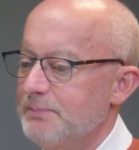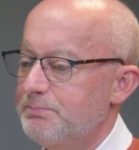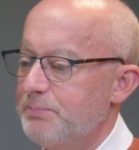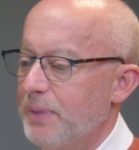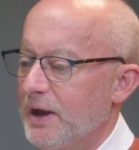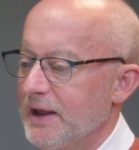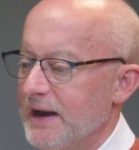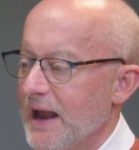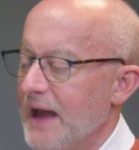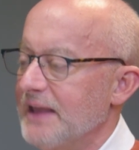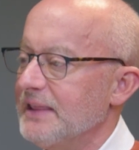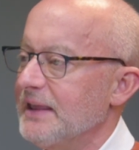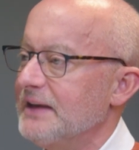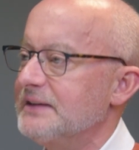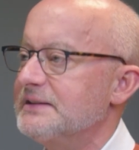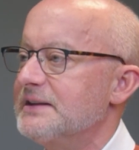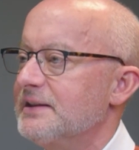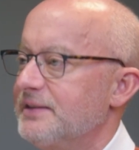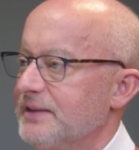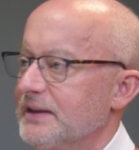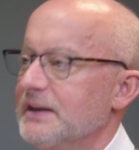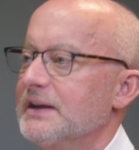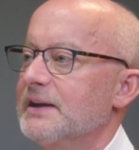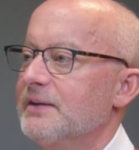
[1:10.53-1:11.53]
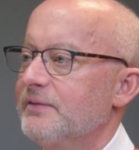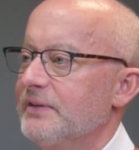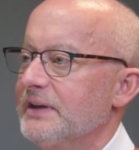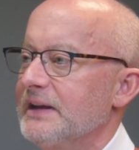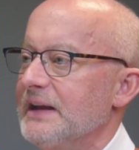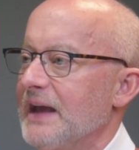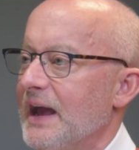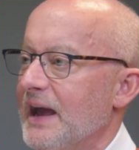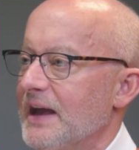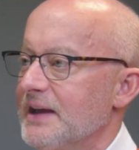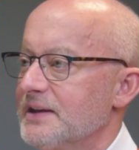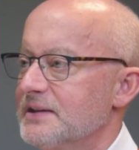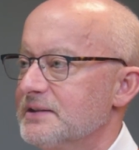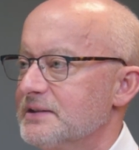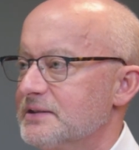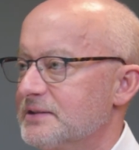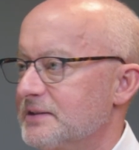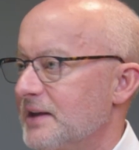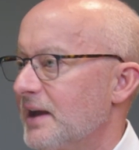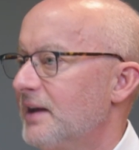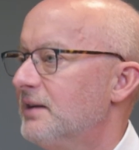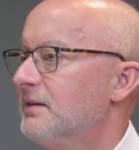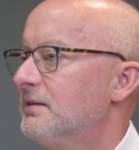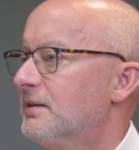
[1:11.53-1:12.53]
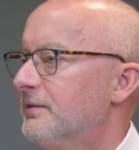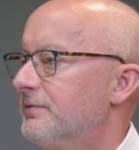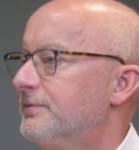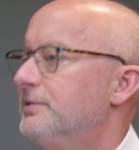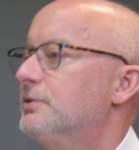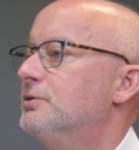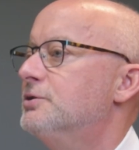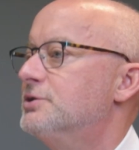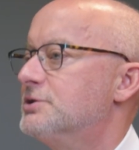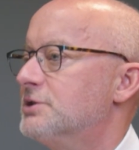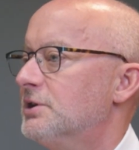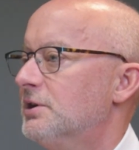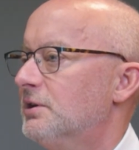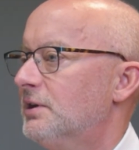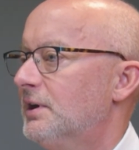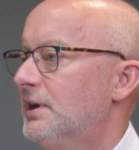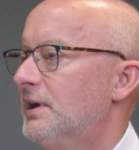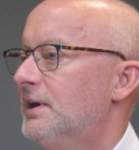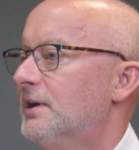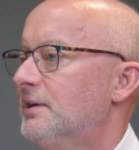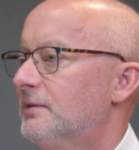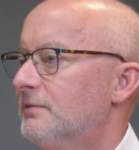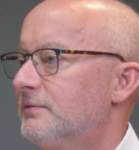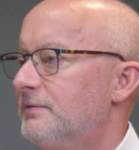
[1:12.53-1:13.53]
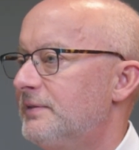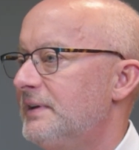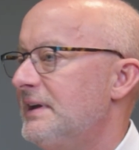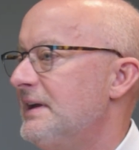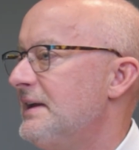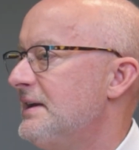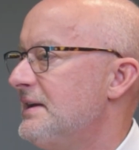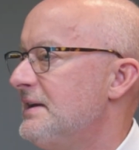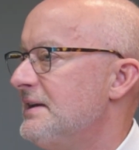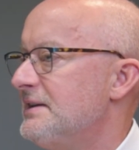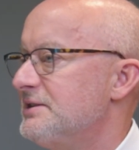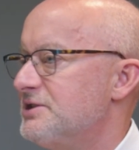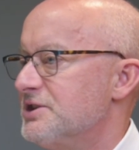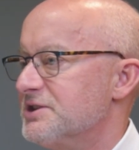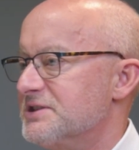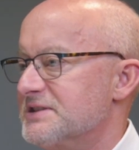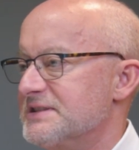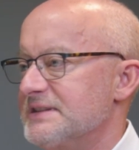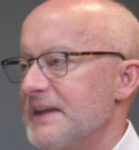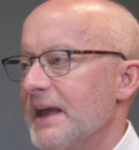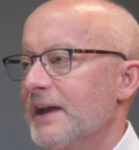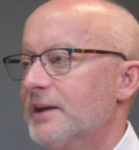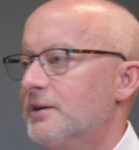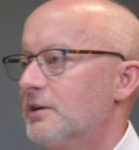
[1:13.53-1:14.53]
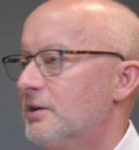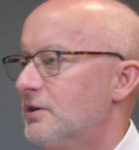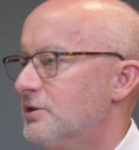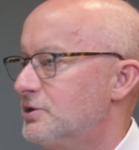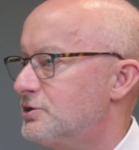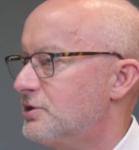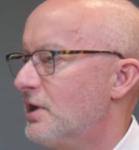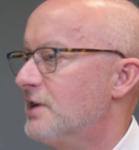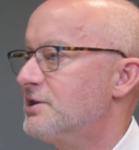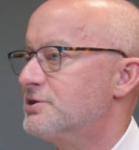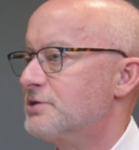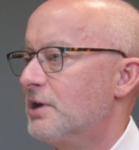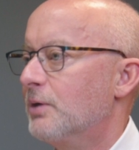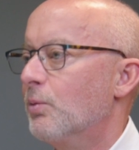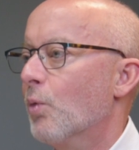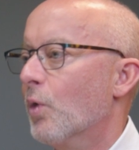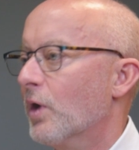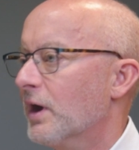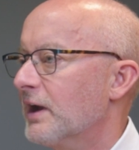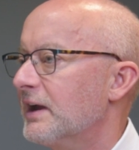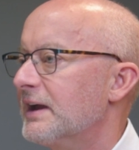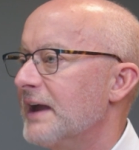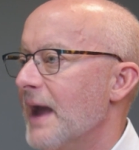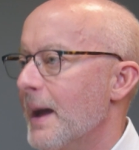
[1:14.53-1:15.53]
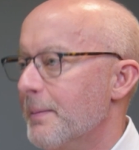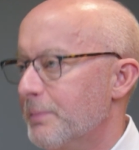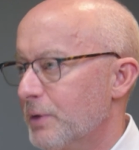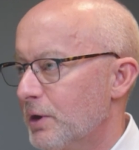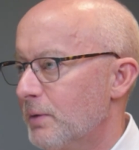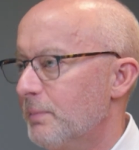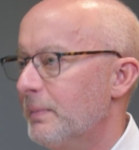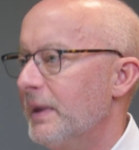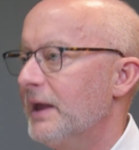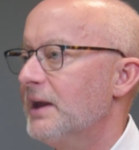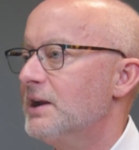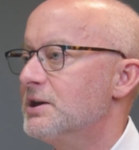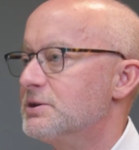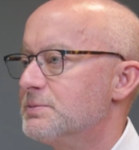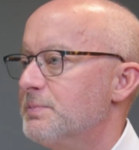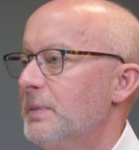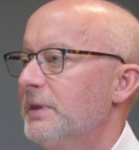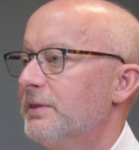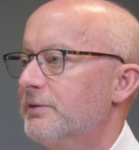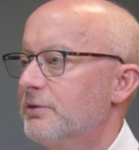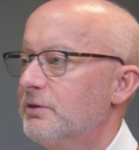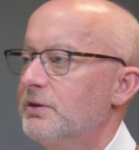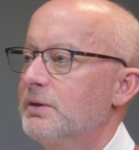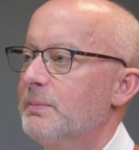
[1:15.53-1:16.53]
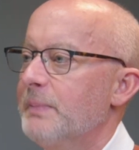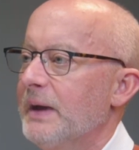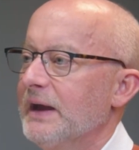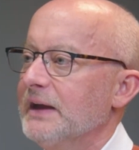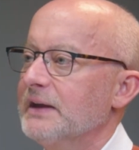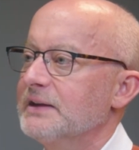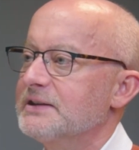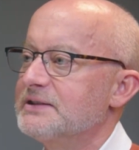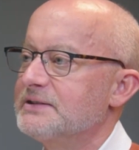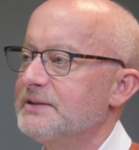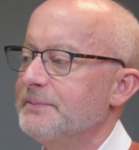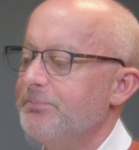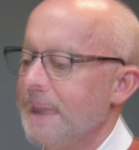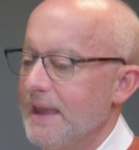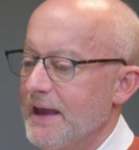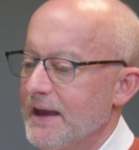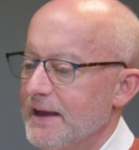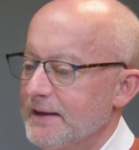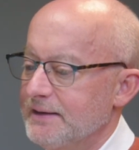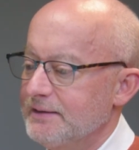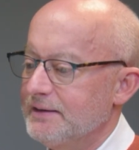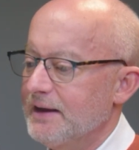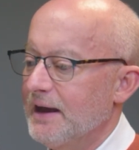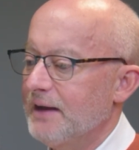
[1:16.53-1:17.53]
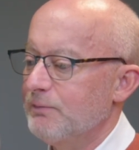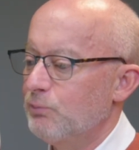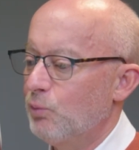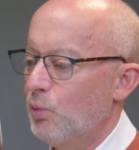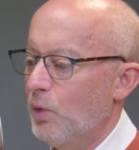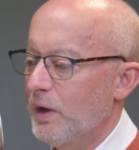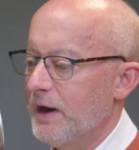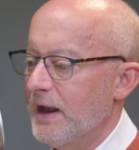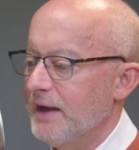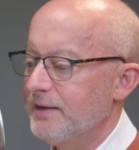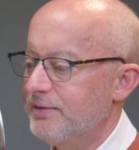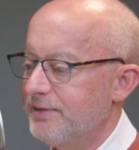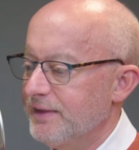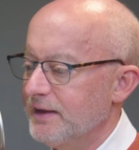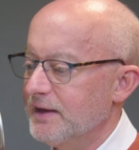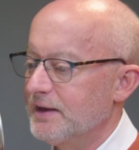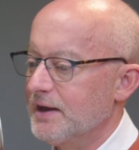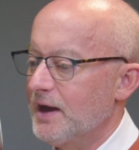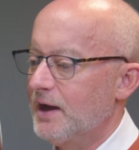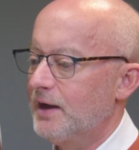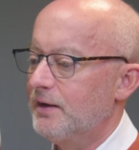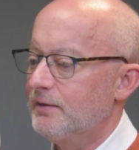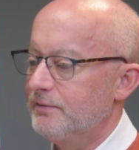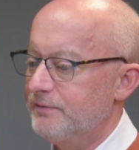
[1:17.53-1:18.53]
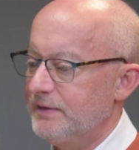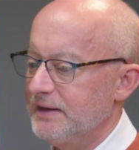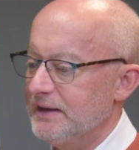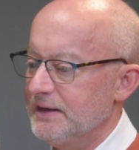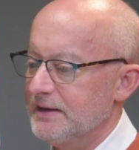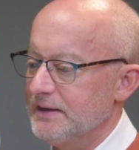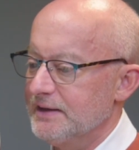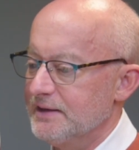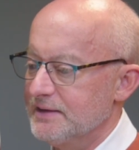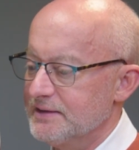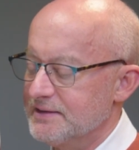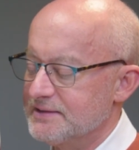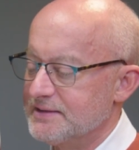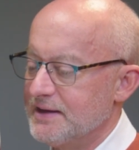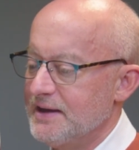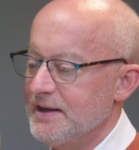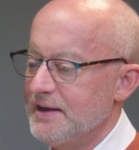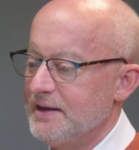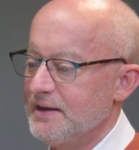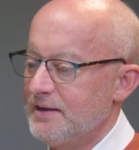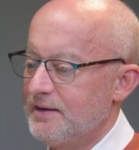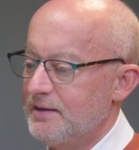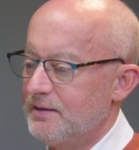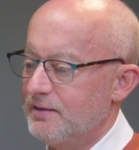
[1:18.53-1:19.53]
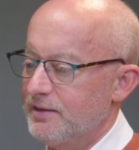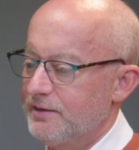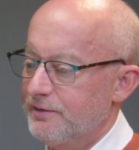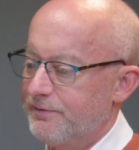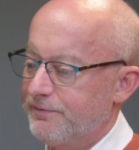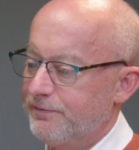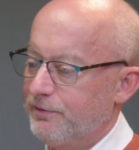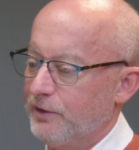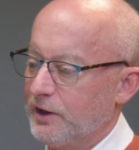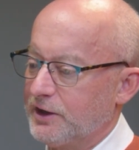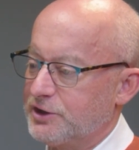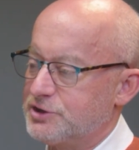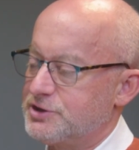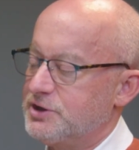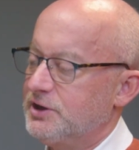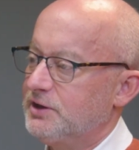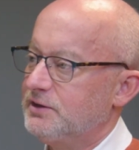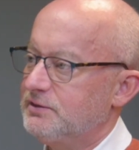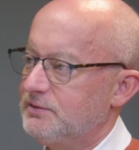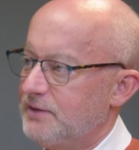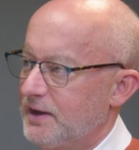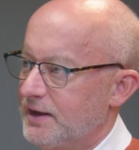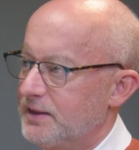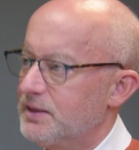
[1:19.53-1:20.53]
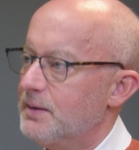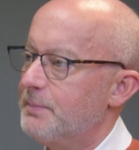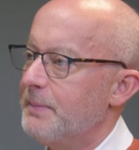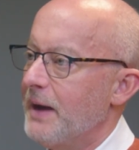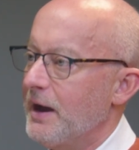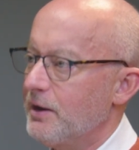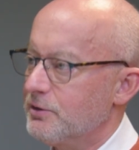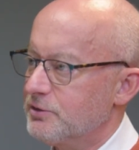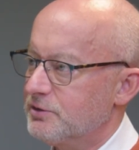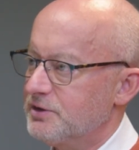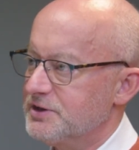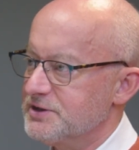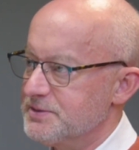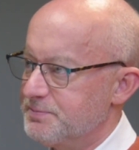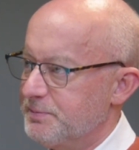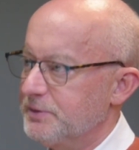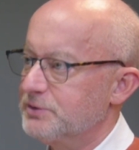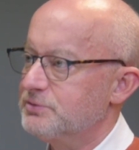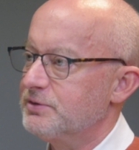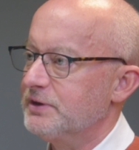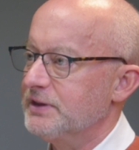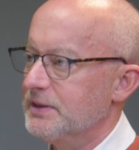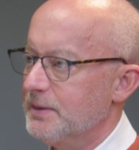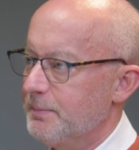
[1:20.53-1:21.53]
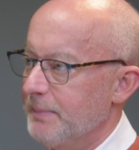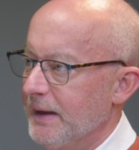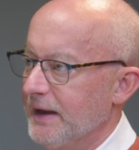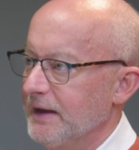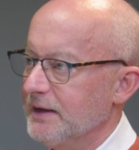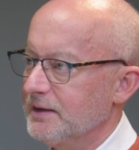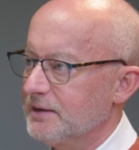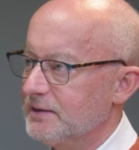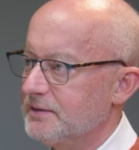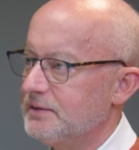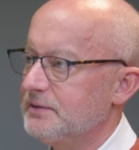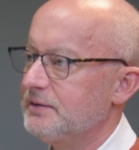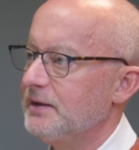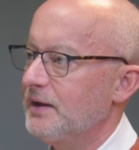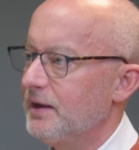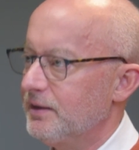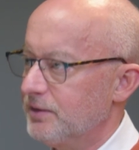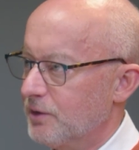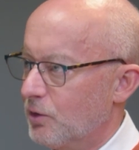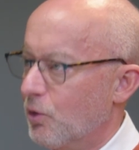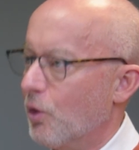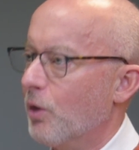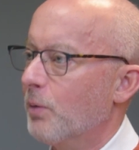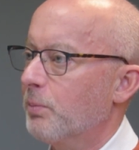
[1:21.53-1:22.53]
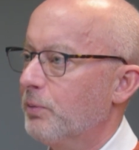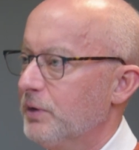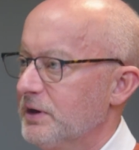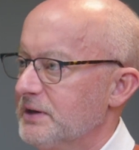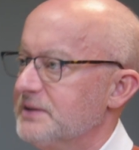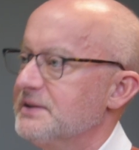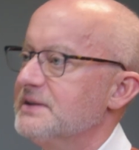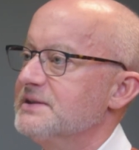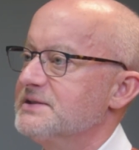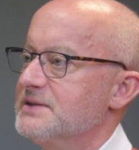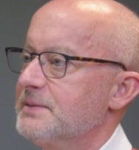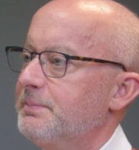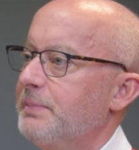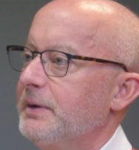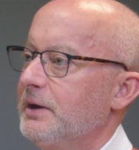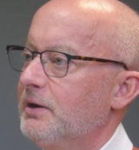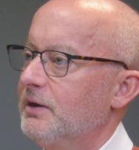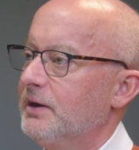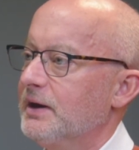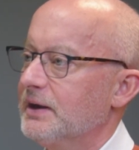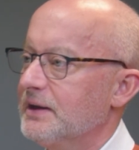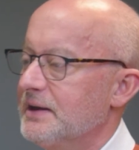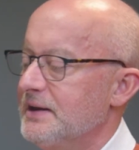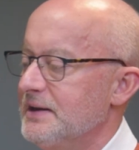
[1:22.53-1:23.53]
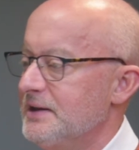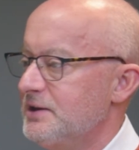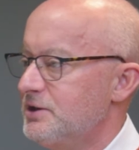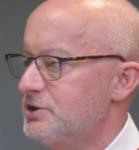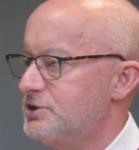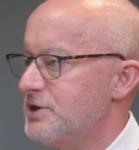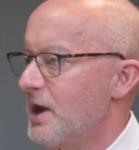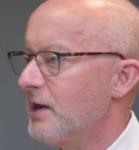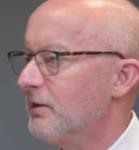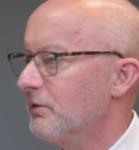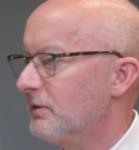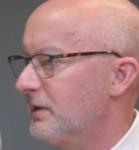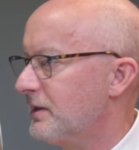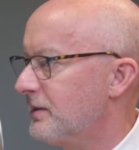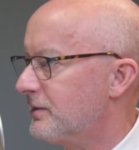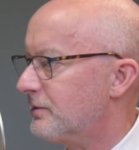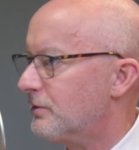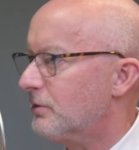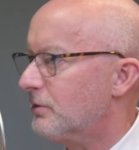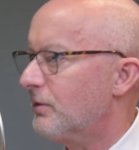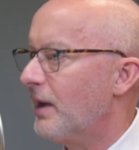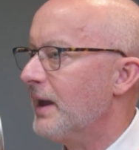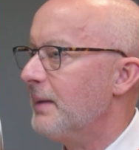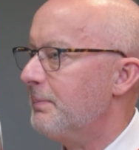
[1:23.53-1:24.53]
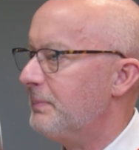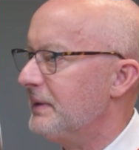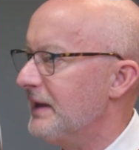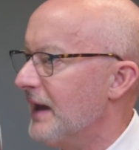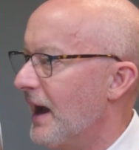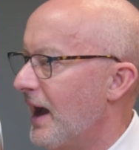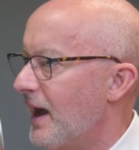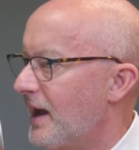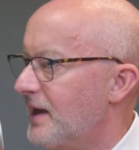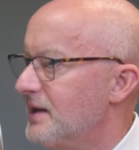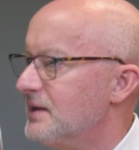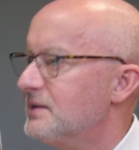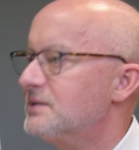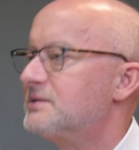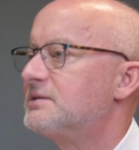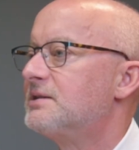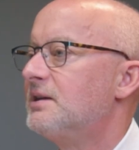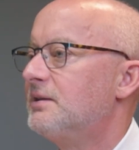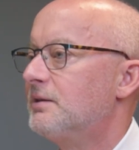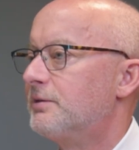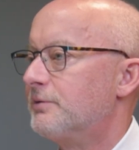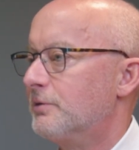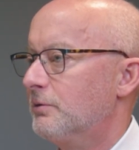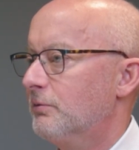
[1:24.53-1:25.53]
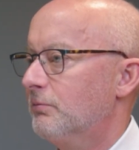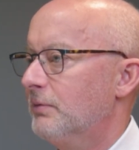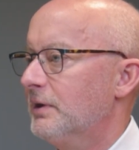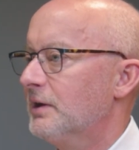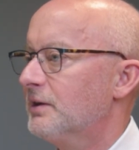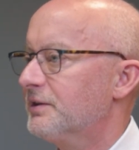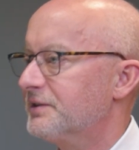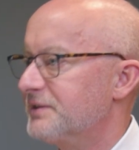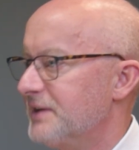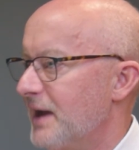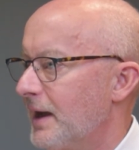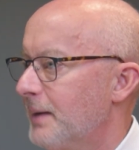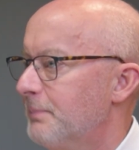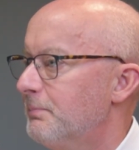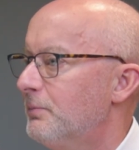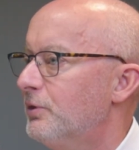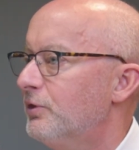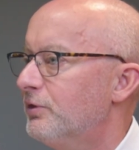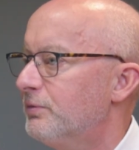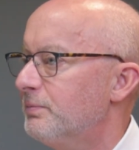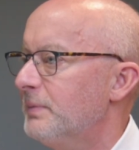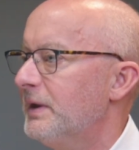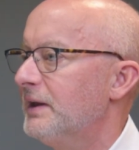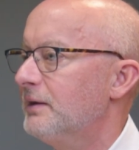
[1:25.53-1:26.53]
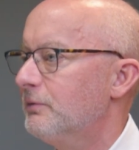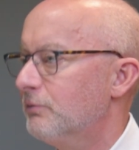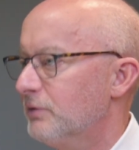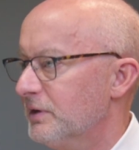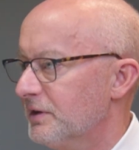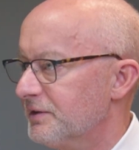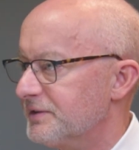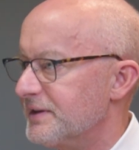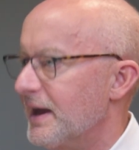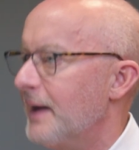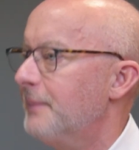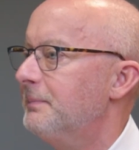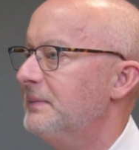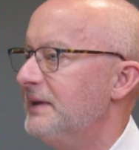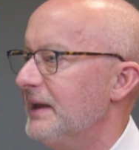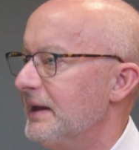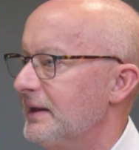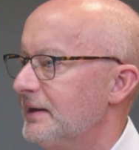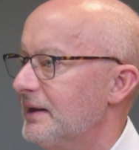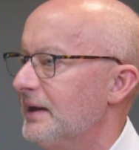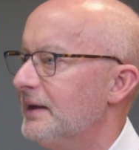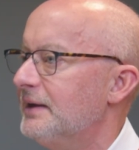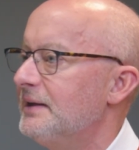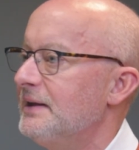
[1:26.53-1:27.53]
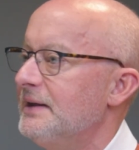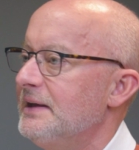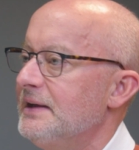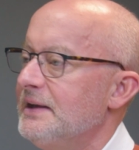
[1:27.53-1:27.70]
But I like to think of it as kind of the future of just standard Treasury working capital management through the banks. And what I think of is the friction and the boundaries between the bank and the corporate disappearing, generally through APIs, through real-time movement, real-time data.